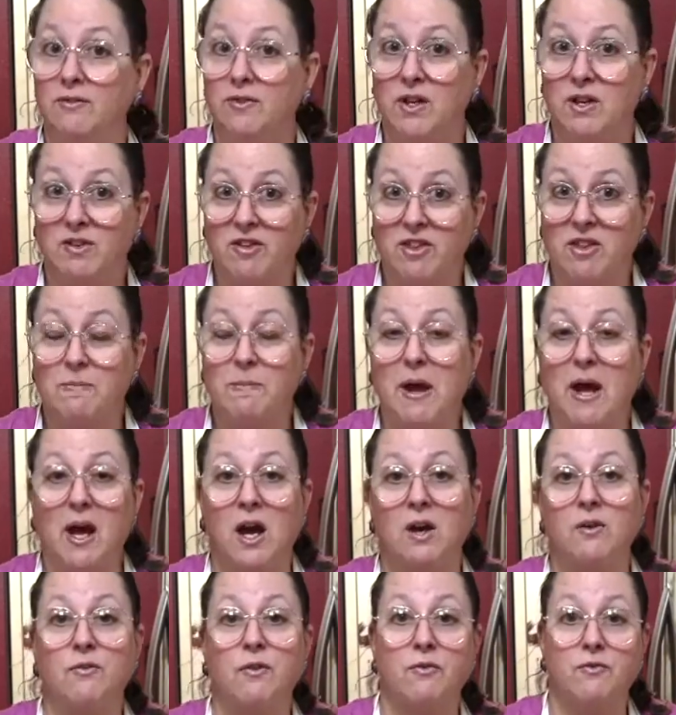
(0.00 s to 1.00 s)
these in the
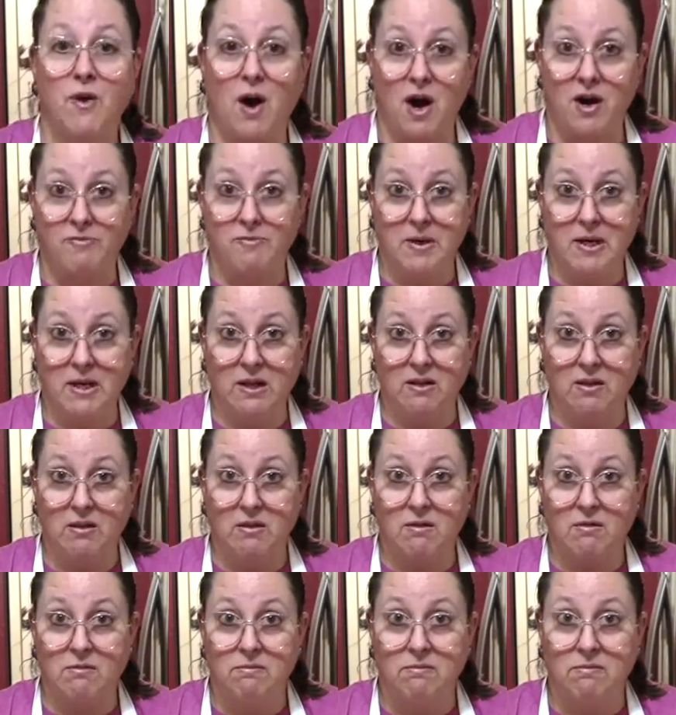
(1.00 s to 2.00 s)
pan for 5
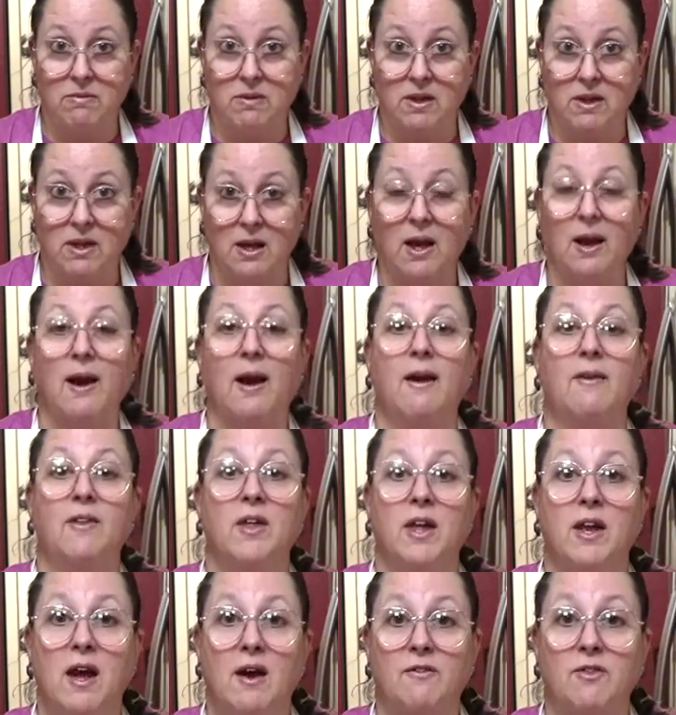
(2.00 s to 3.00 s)
minutes. And
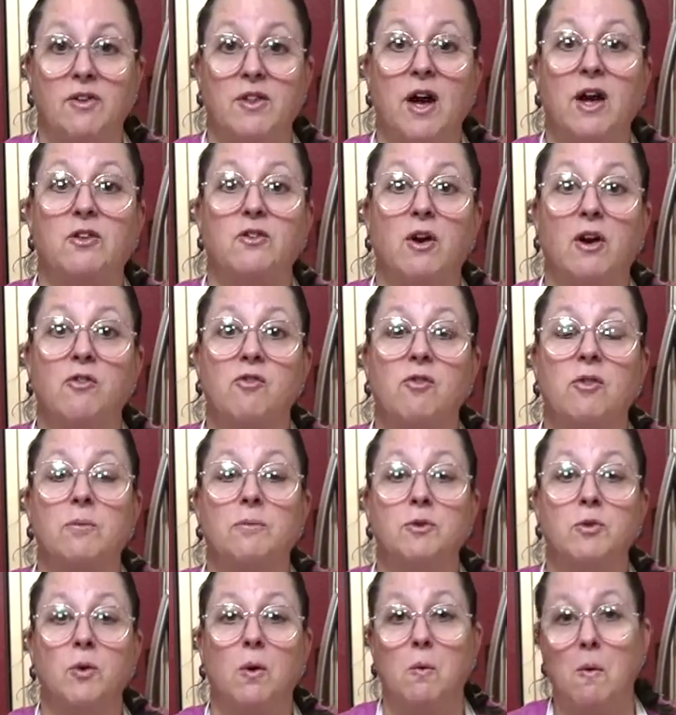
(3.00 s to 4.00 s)
then after that, transfer them
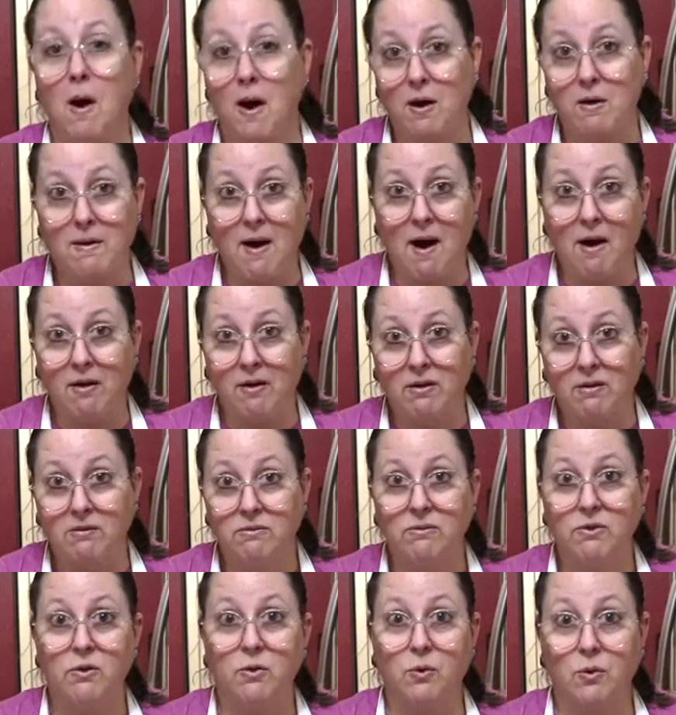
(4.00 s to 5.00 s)
to a wire rack
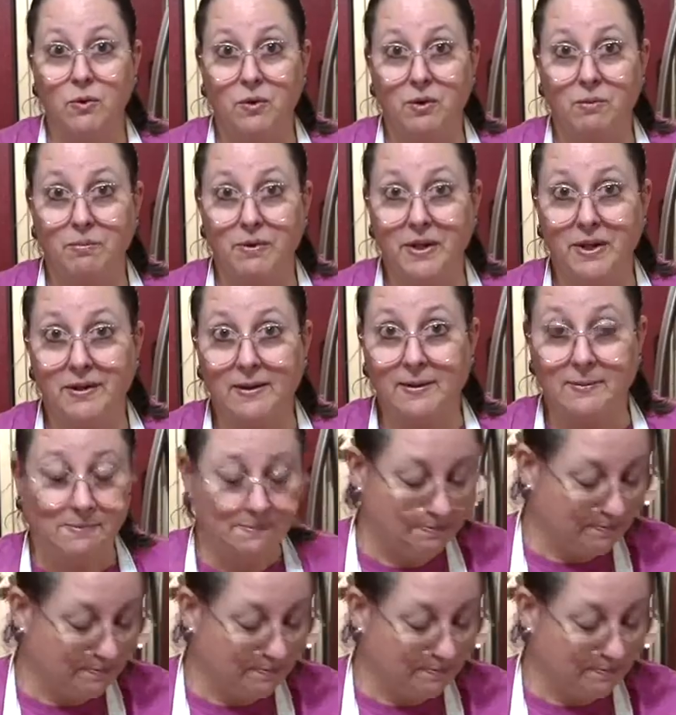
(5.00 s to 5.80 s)
to cool completely.